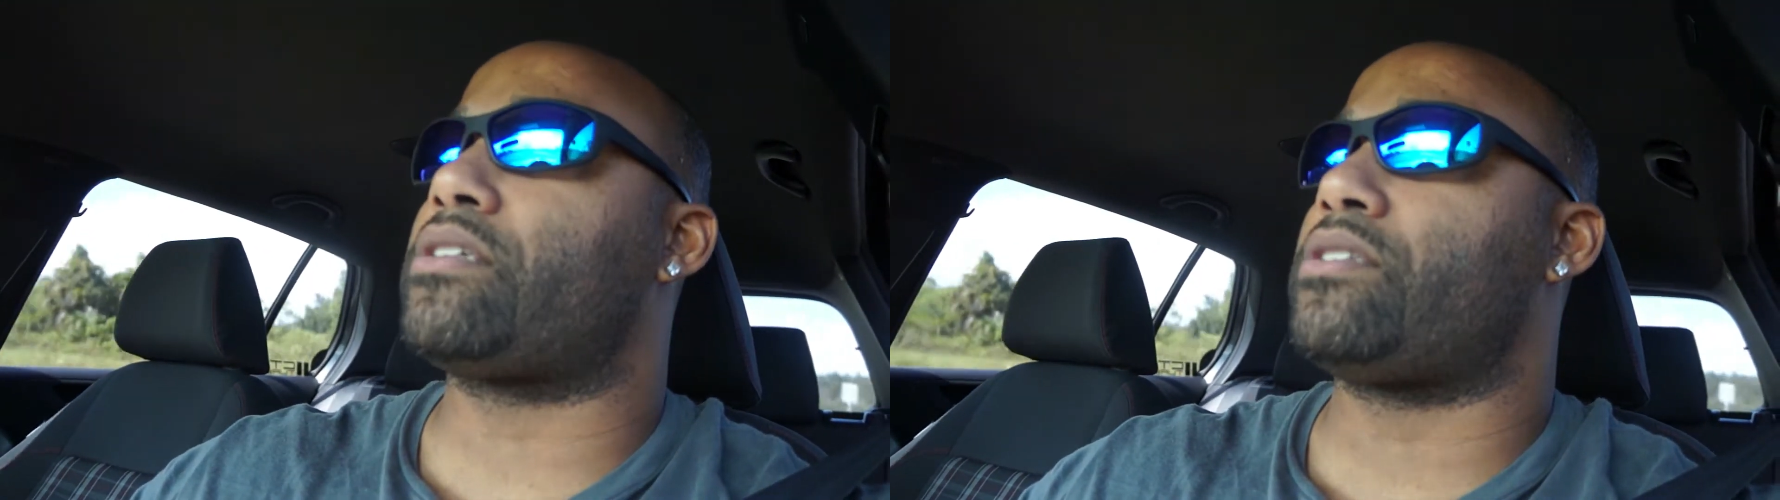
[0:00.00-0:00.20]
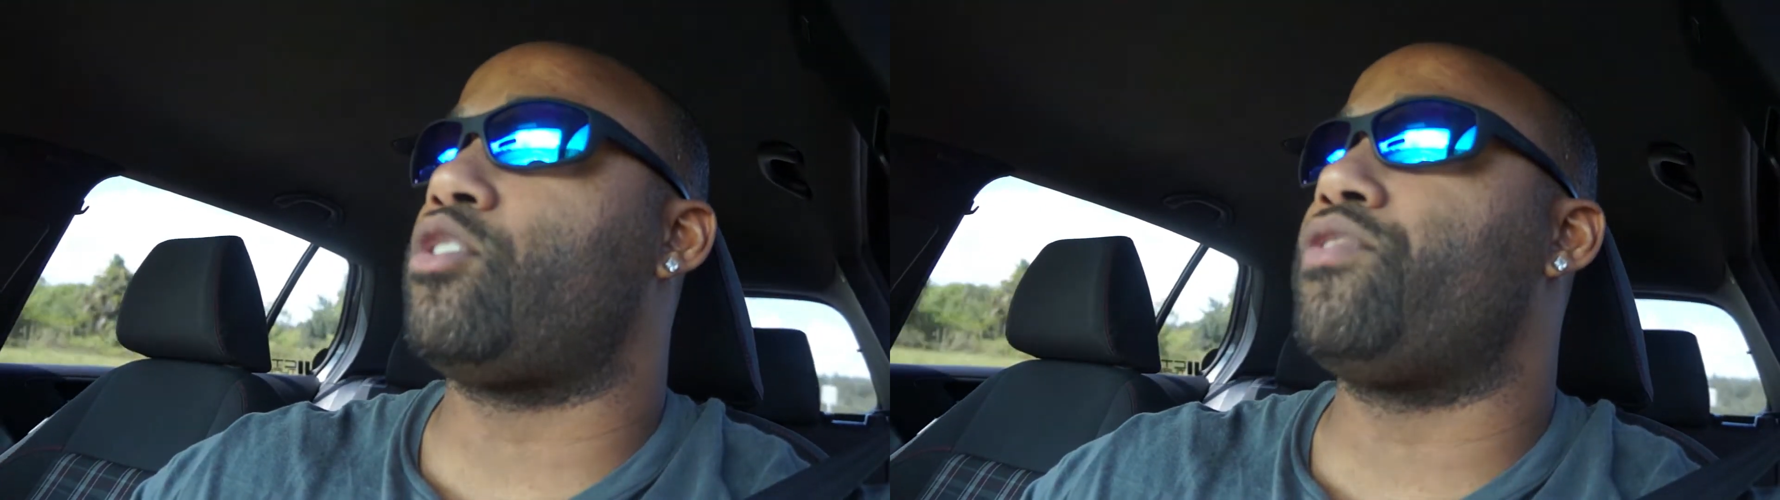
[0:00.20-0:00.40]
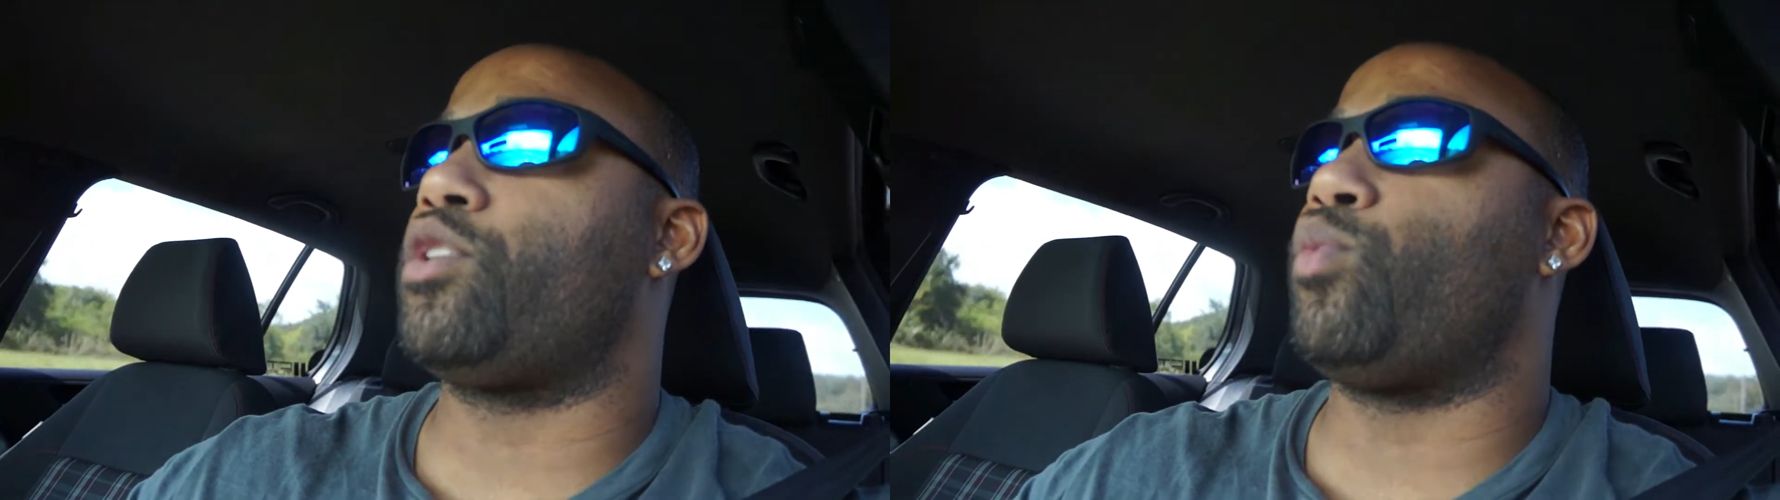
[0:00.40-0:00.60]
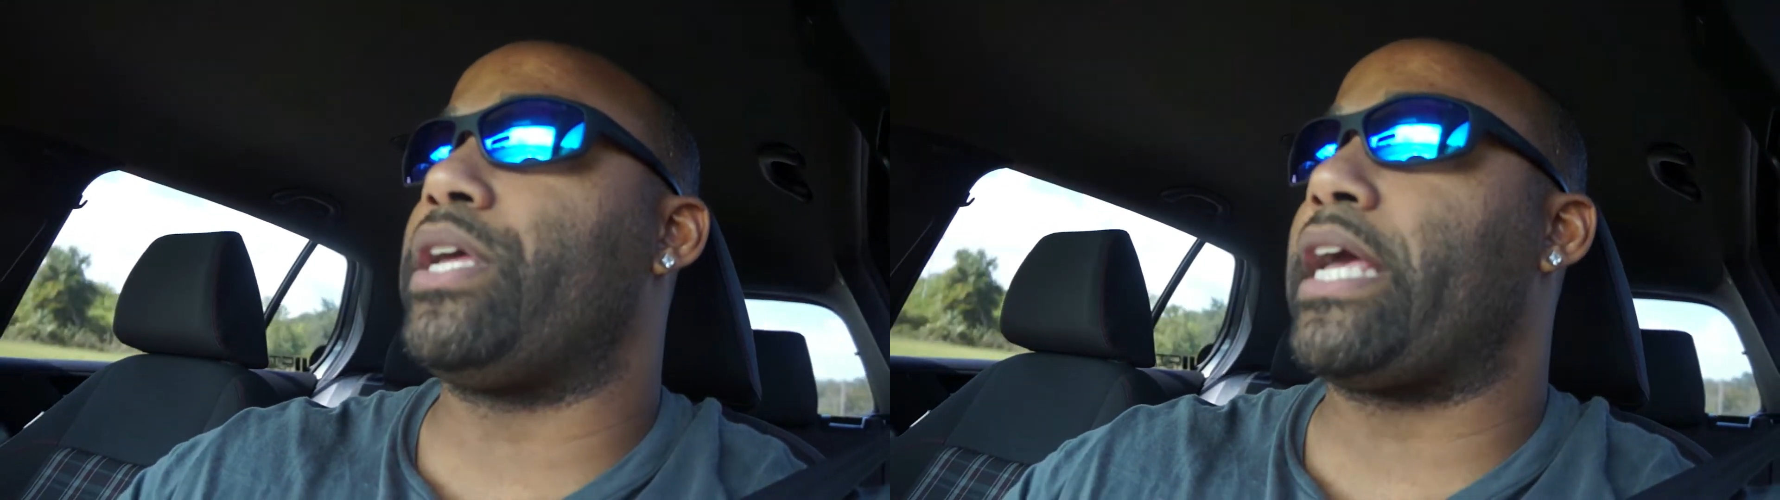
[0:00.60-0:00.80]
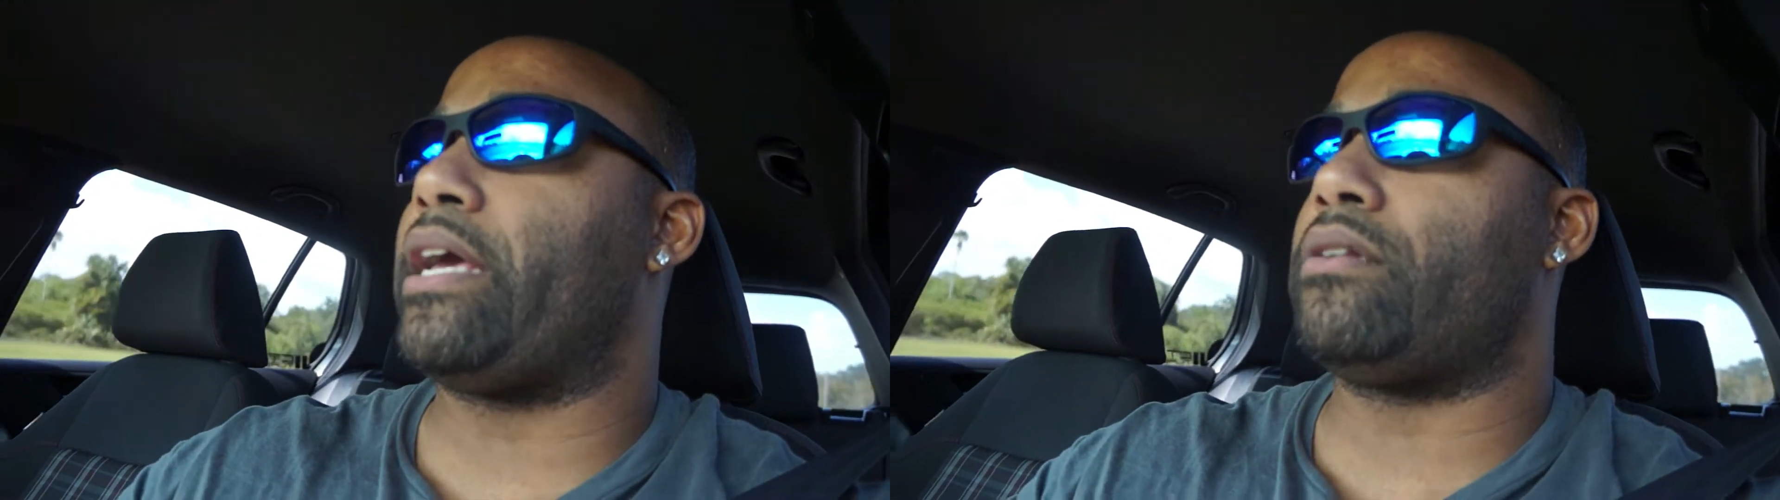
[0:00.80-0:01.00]
because over the
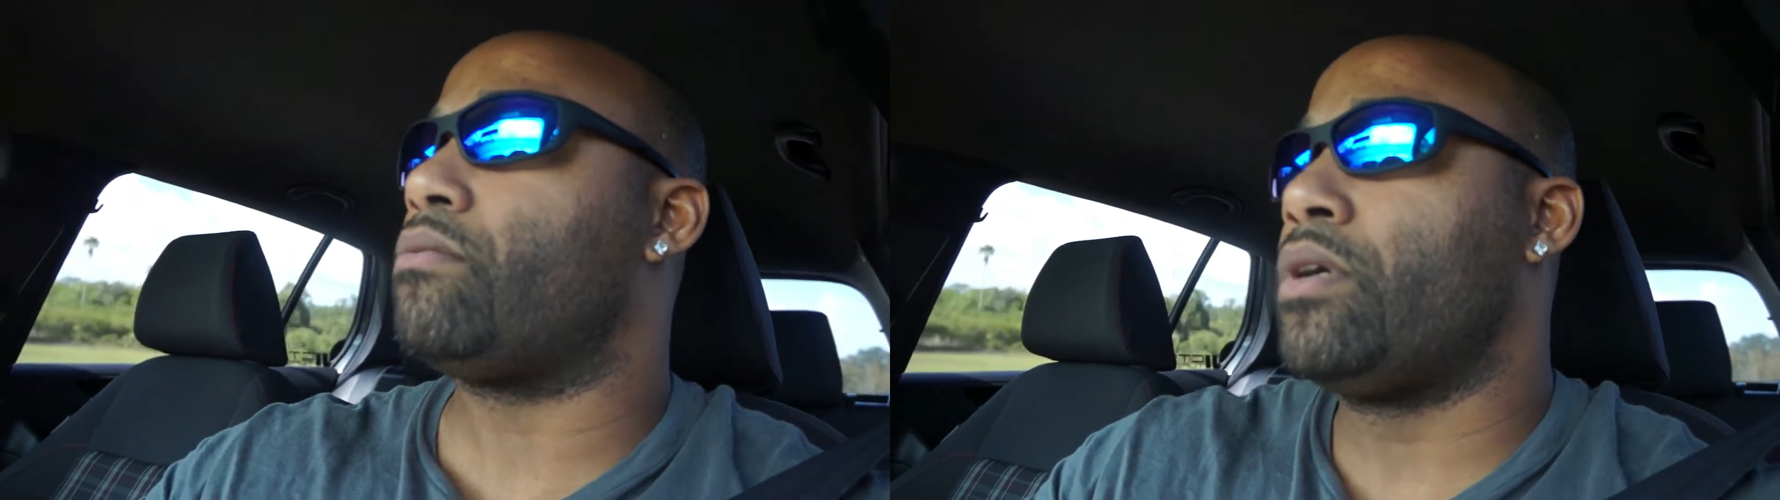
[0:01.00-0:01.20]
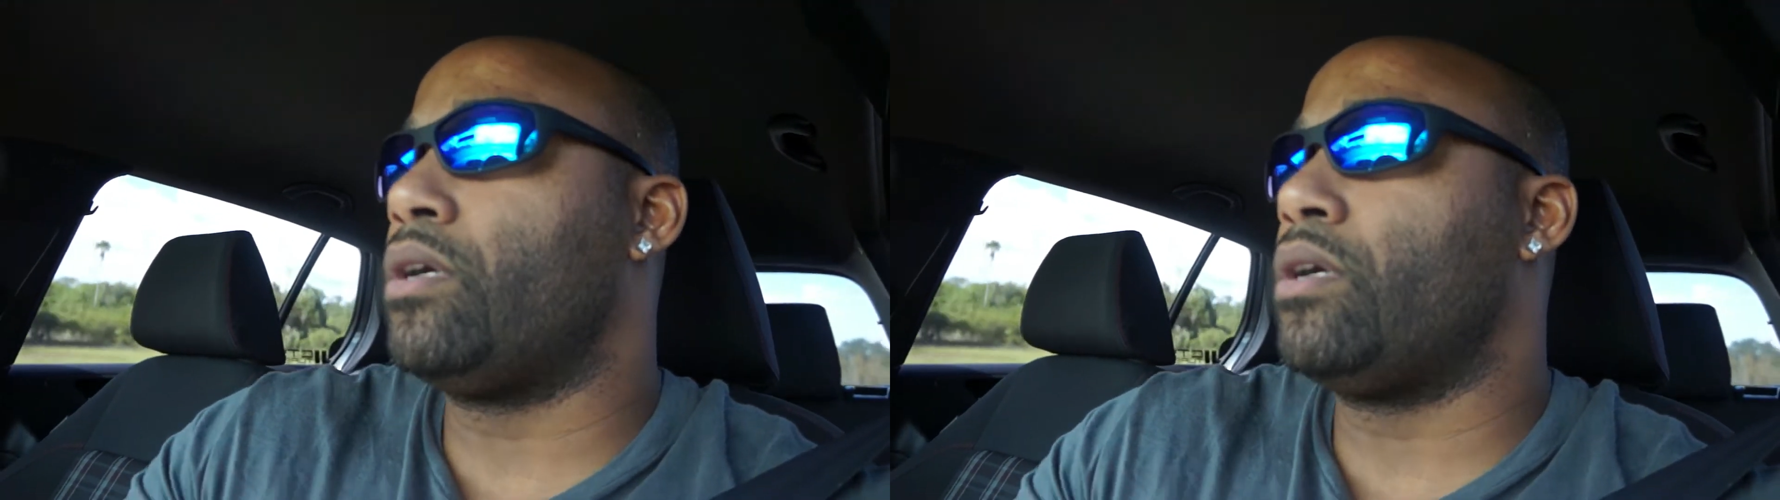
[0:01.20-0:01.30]
weekend